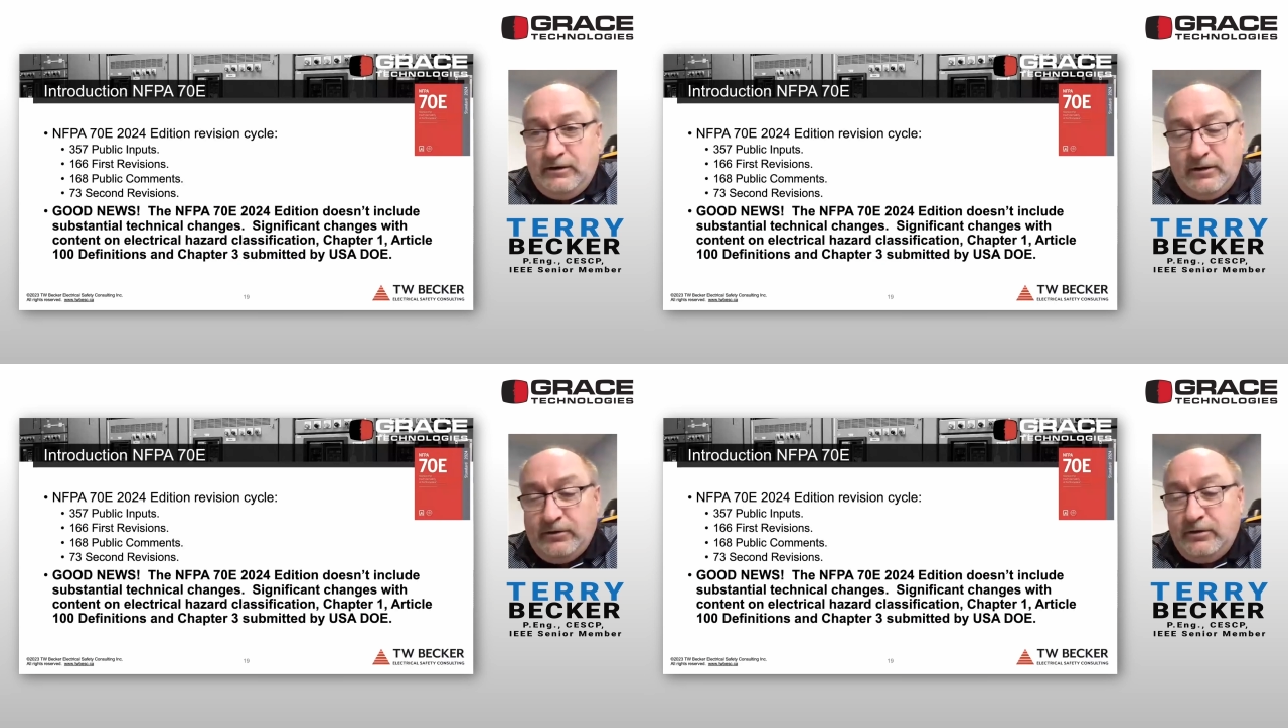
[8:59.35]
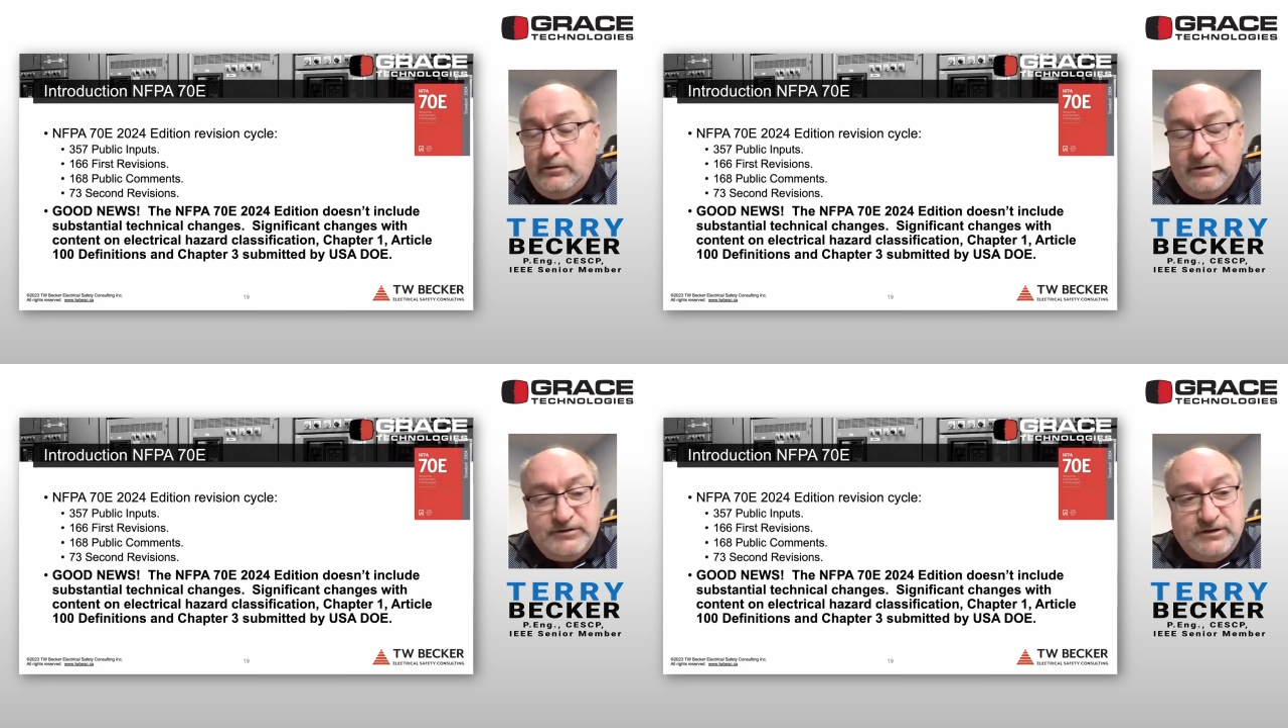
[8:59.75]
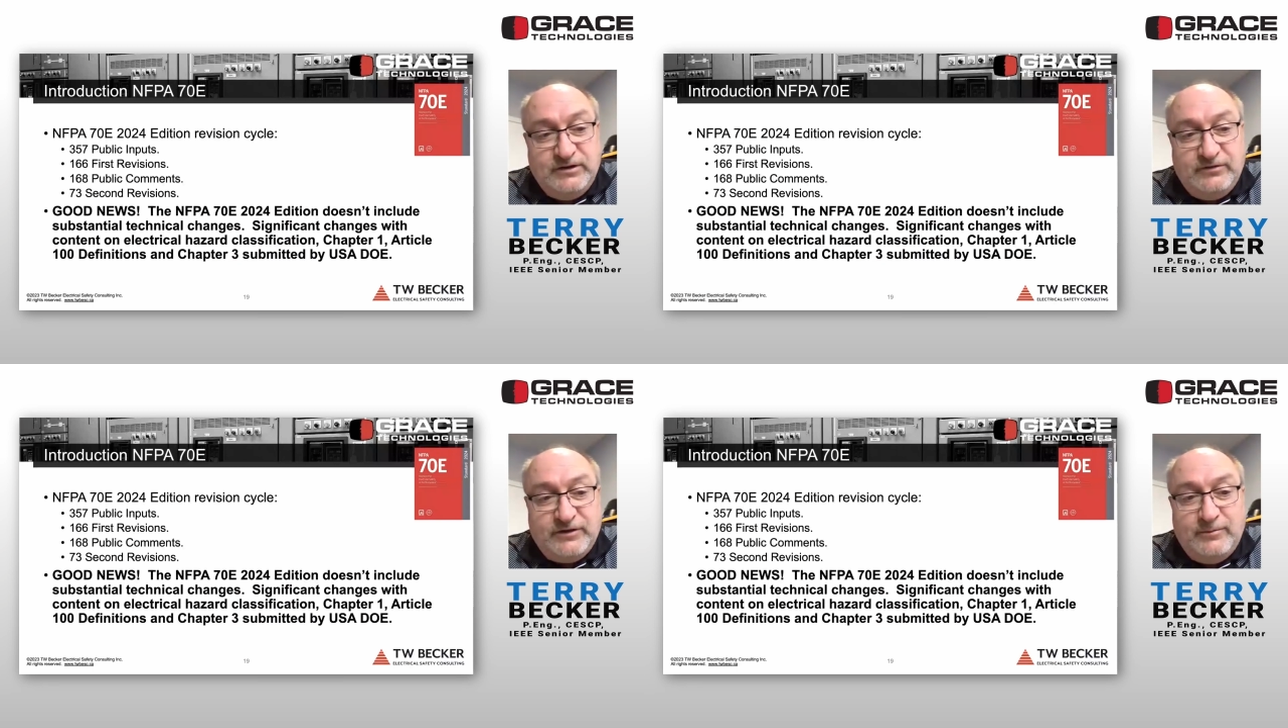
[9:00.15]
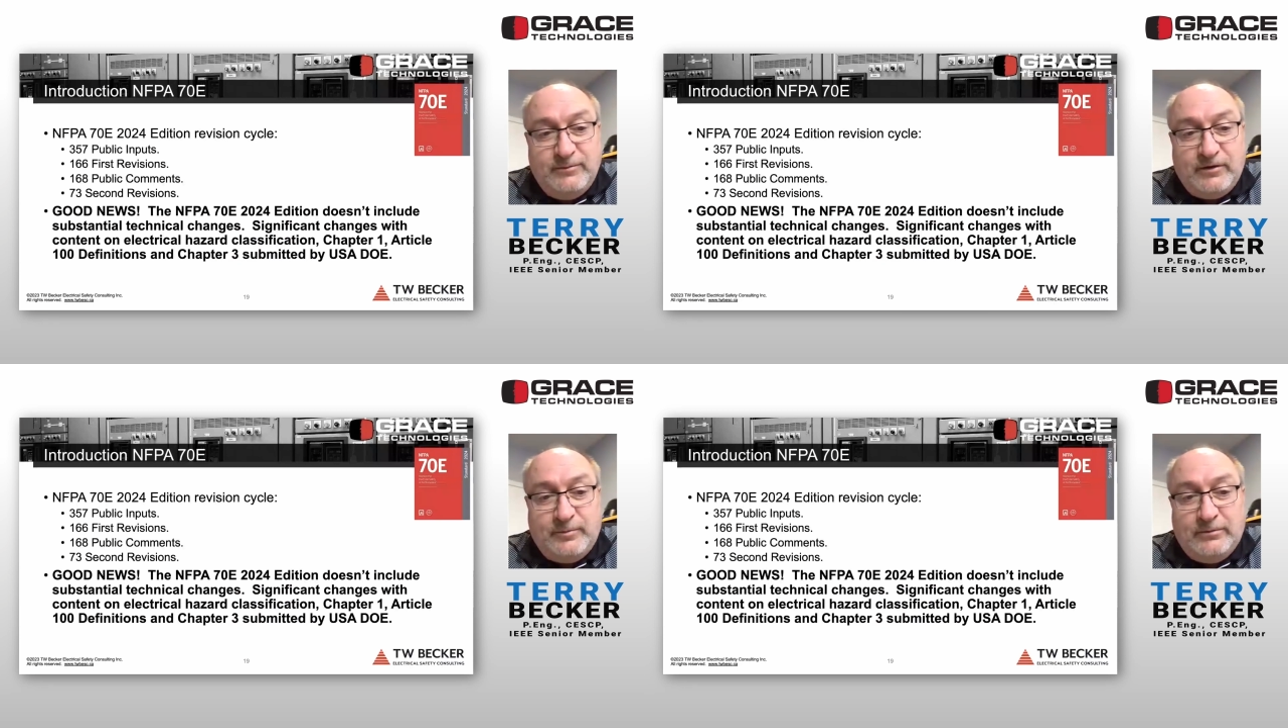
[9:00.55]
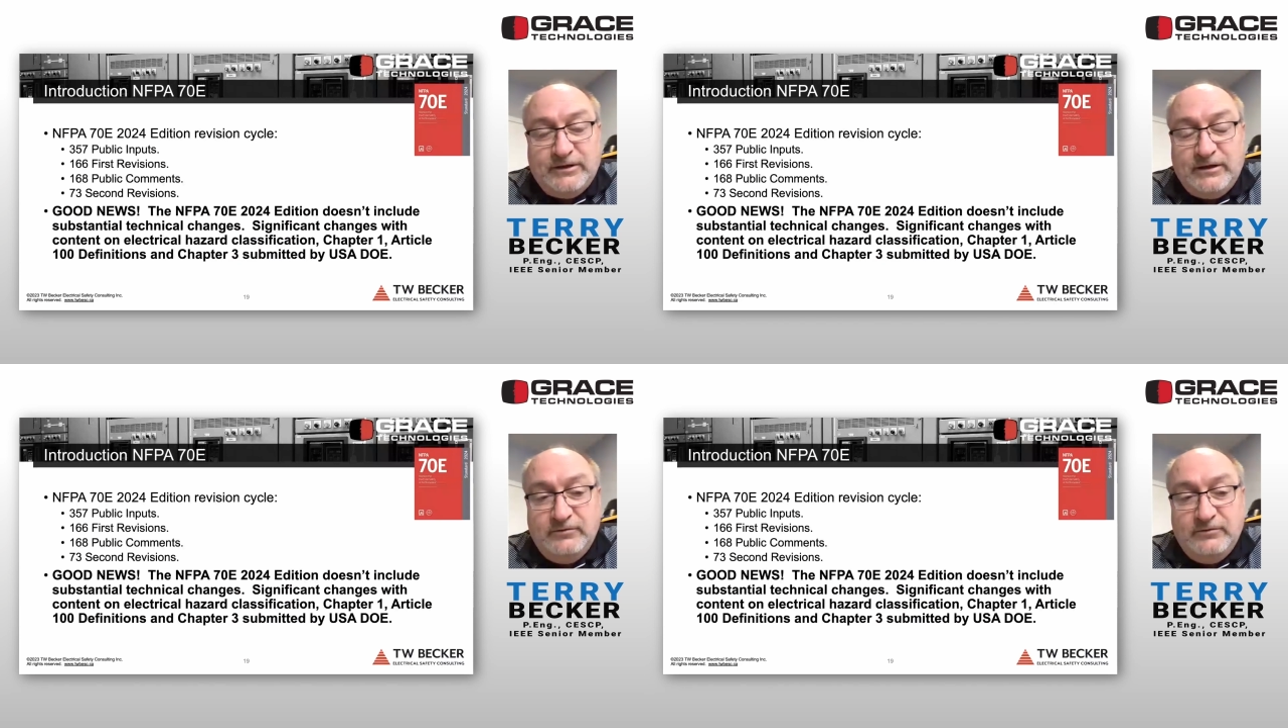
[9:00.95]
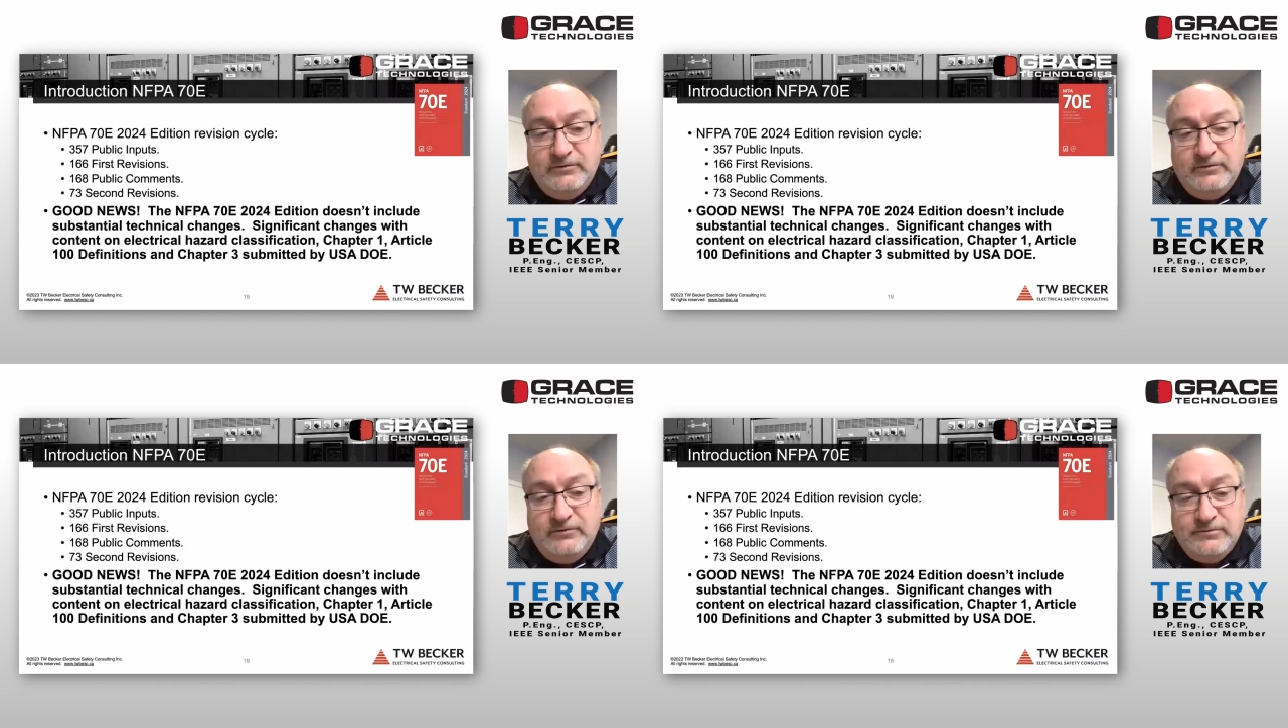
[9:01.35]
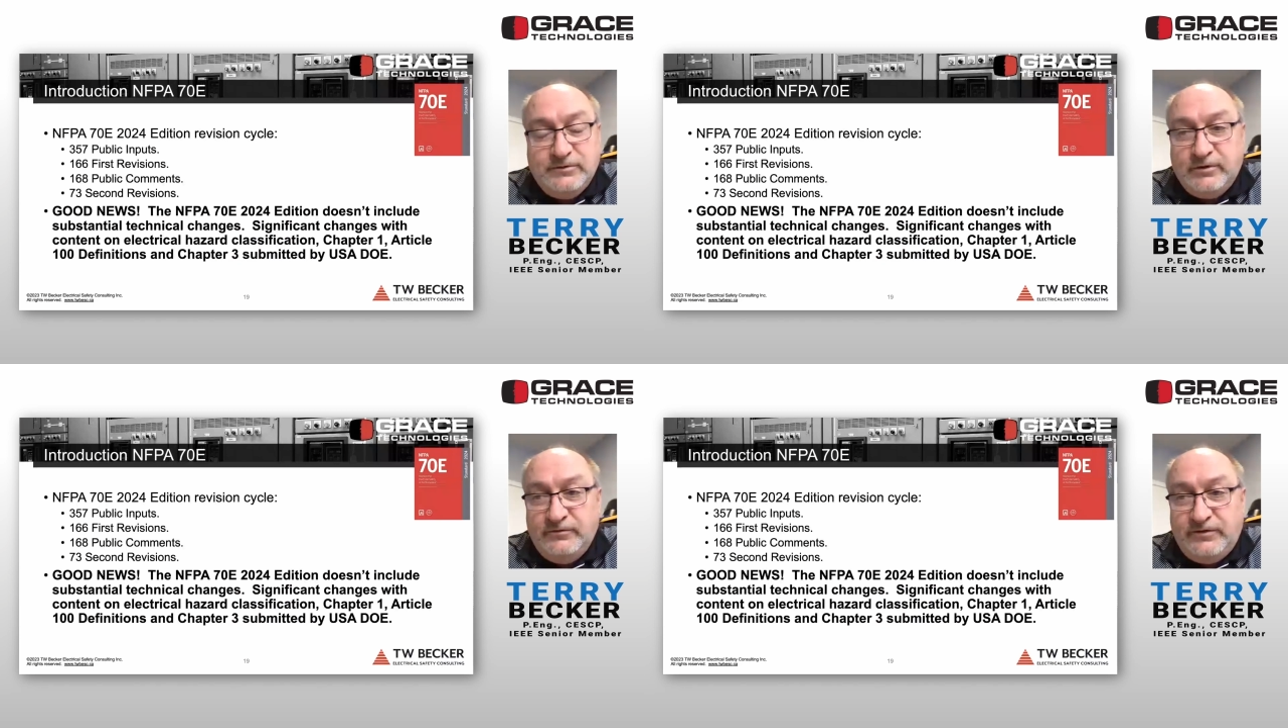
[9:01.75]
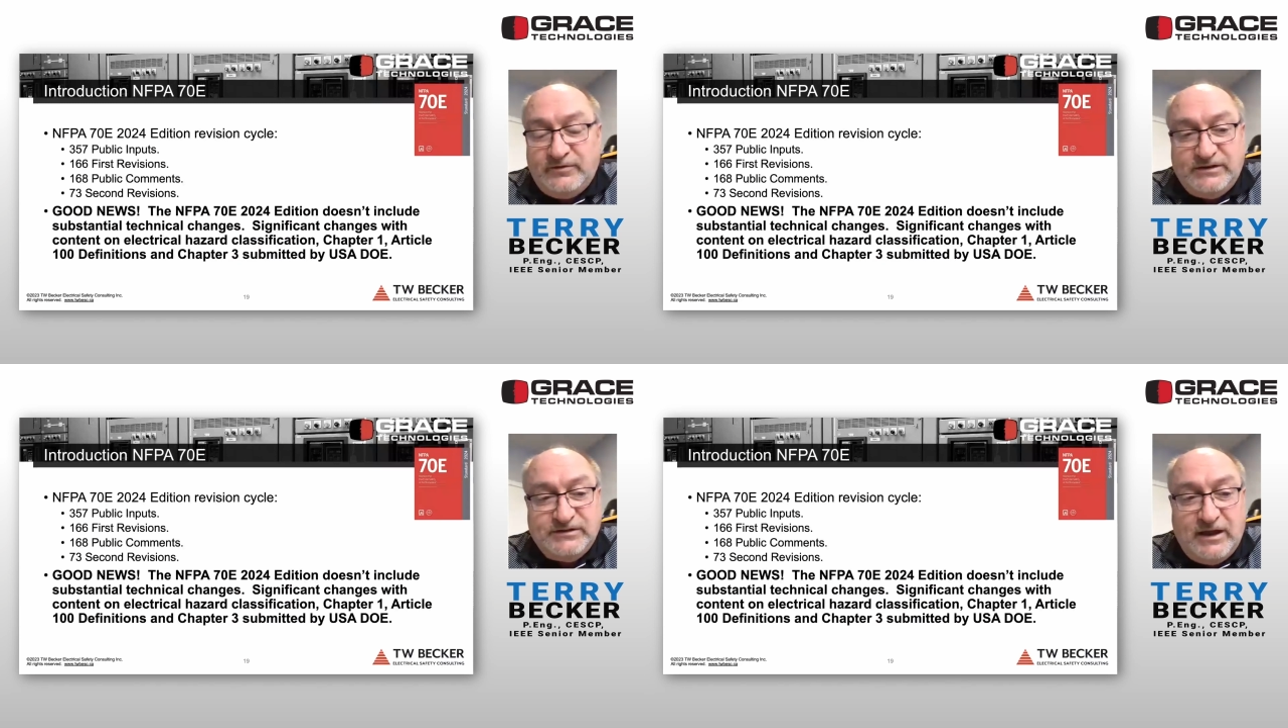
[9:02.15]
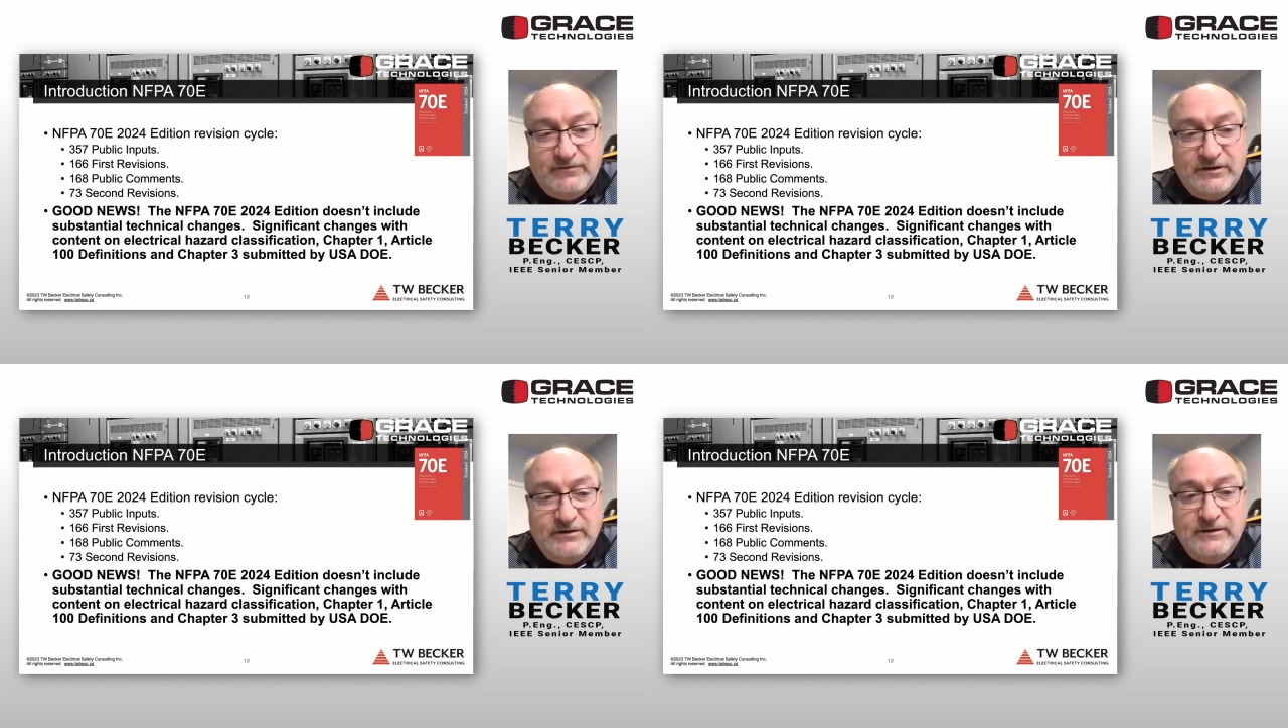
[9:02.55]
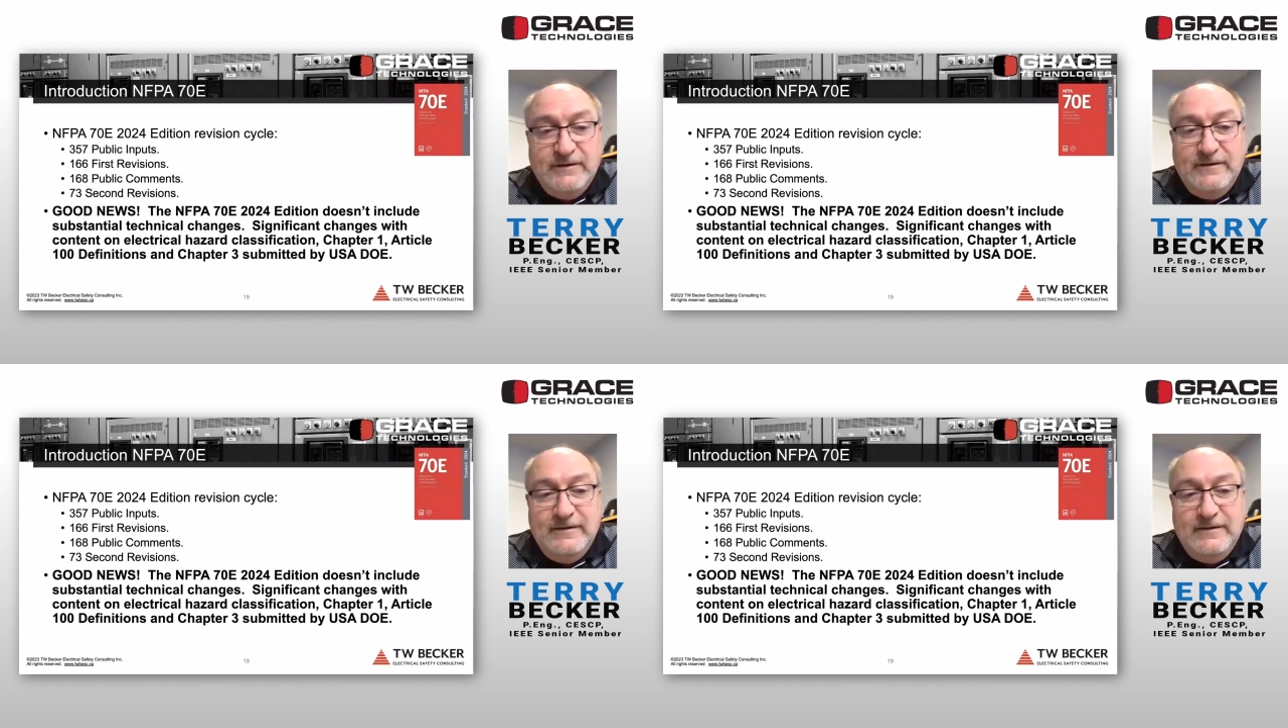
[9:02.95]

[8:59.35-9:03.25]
another significant amount of public inputs, 357.